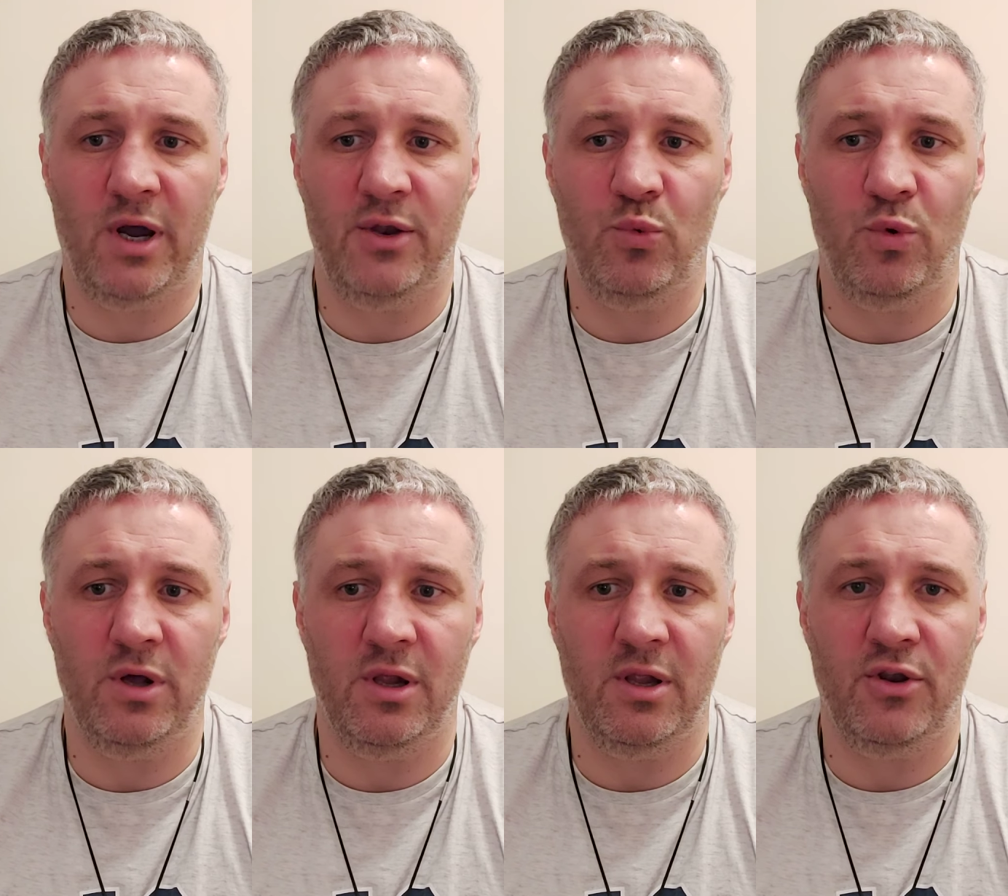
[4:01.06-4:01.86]
White
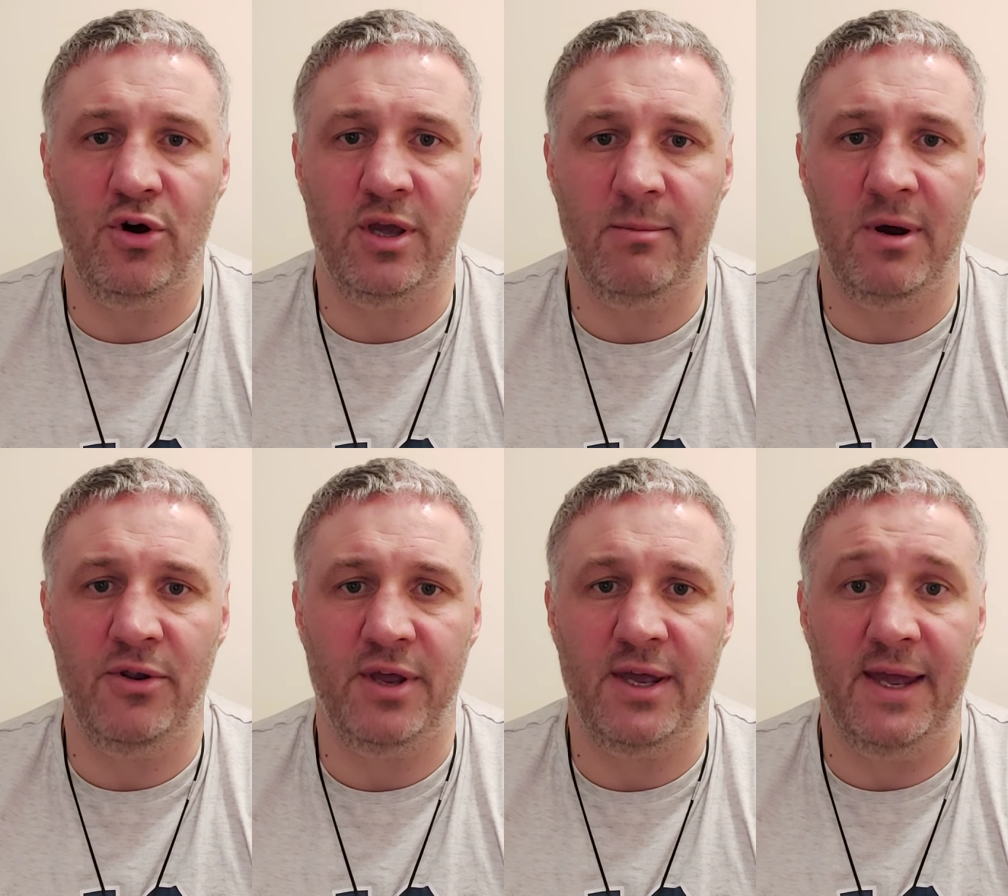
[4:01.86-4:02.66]
will knock him
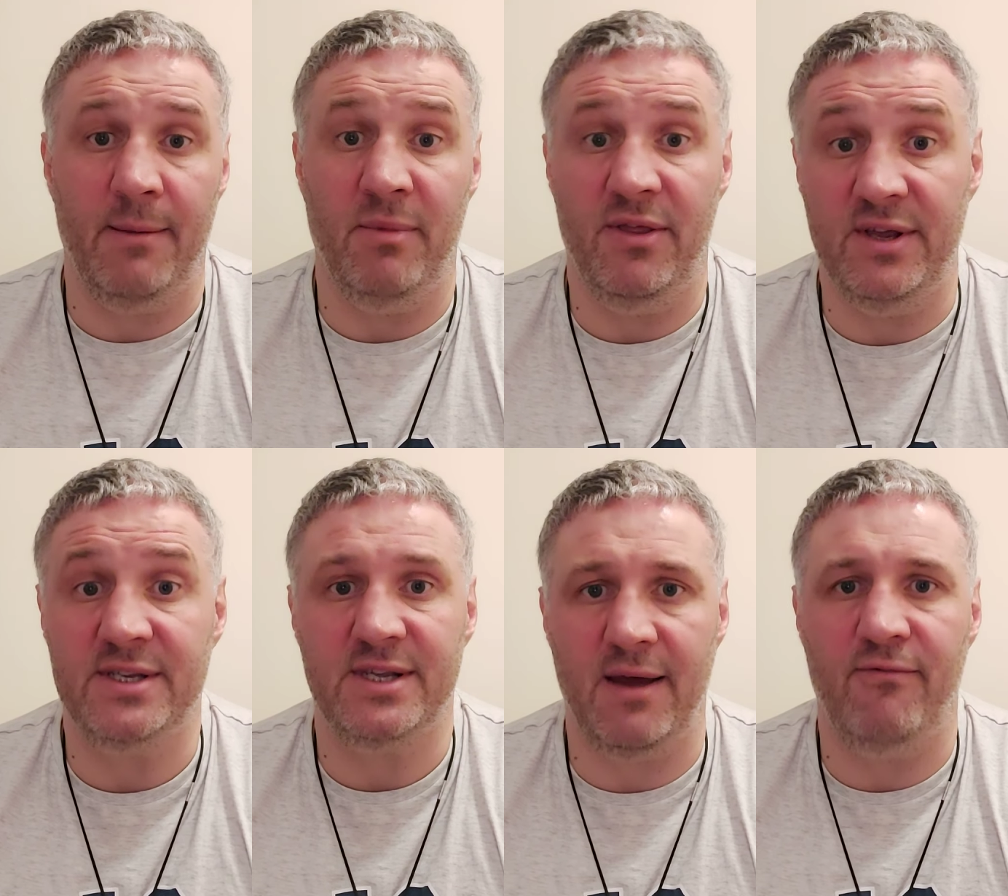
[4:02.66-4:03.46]
out again, but
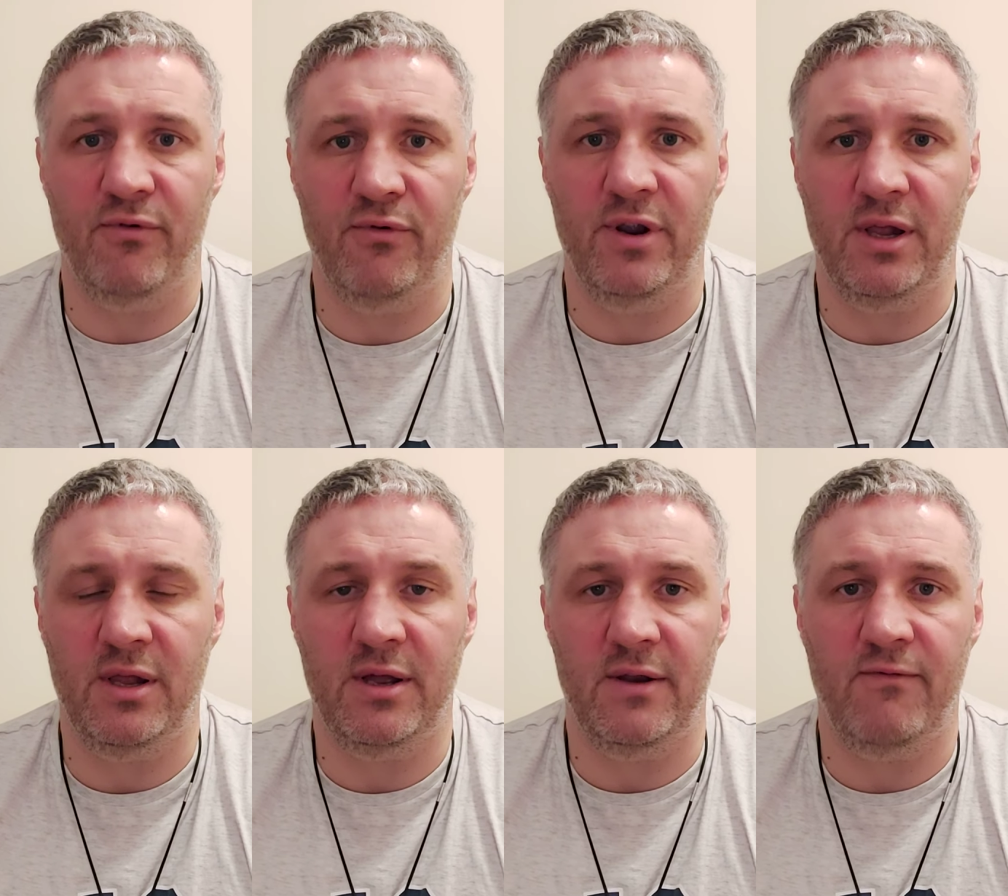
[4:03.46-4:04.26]
this time for
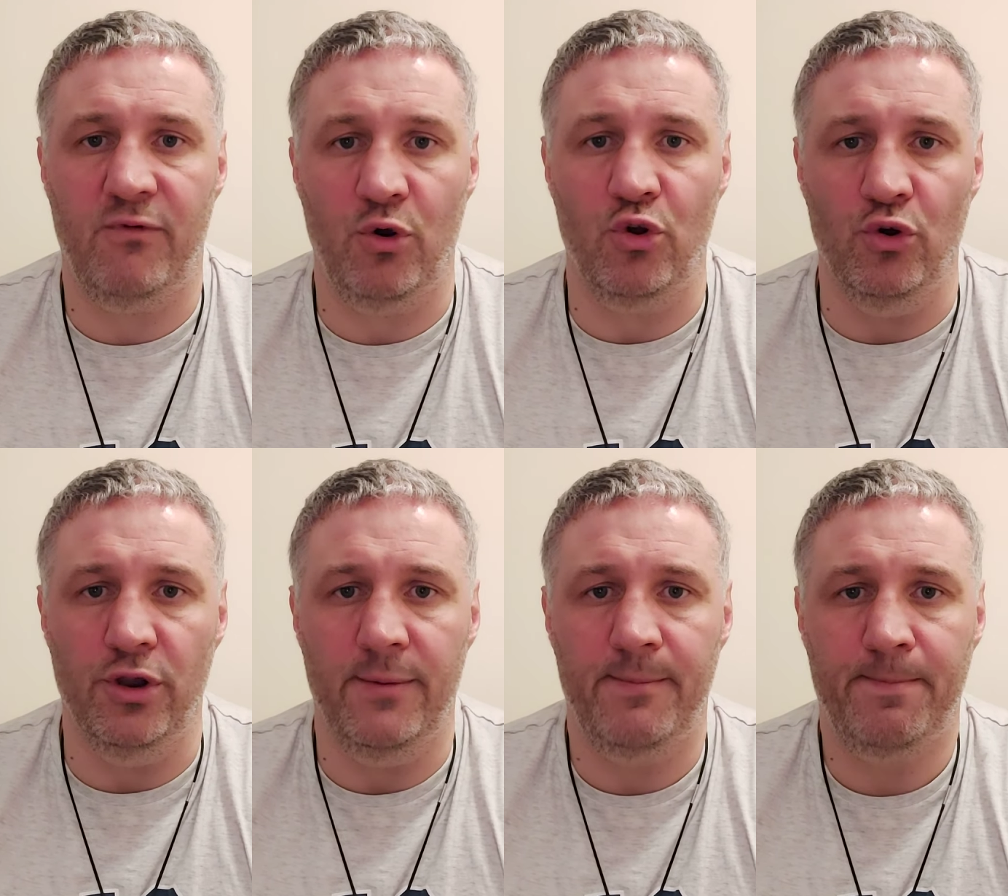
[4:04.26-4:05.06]
real and for
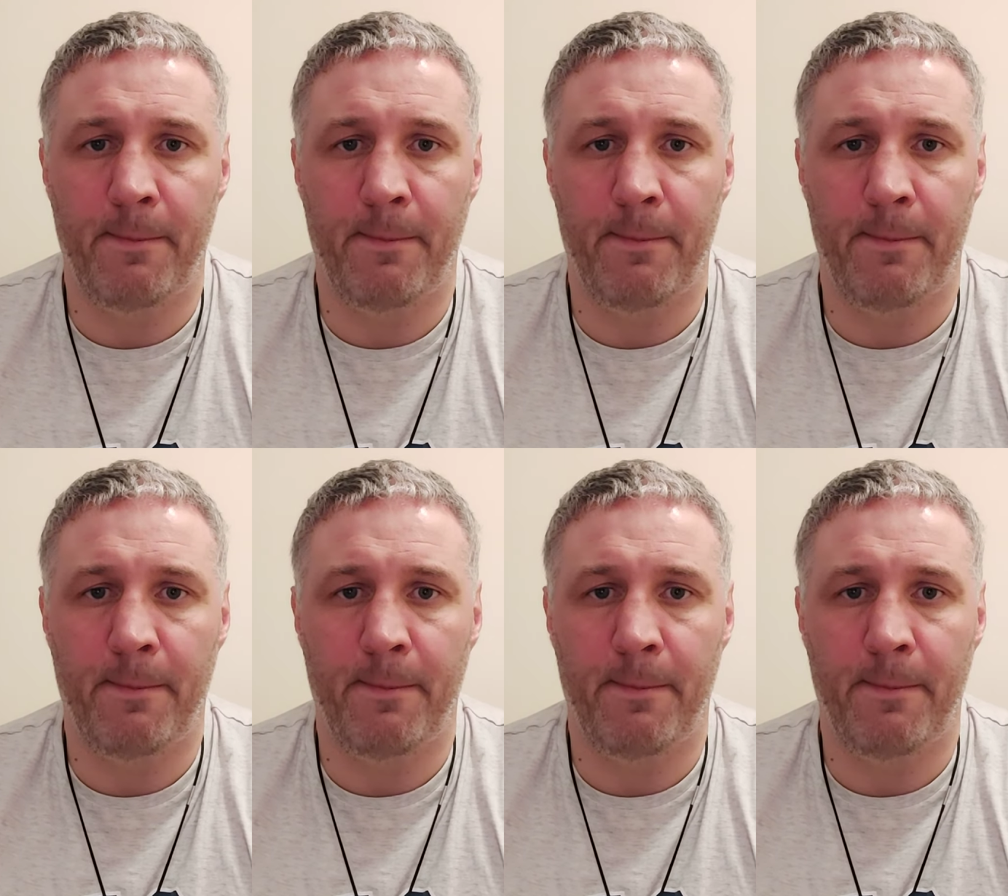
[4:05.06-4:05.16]
good.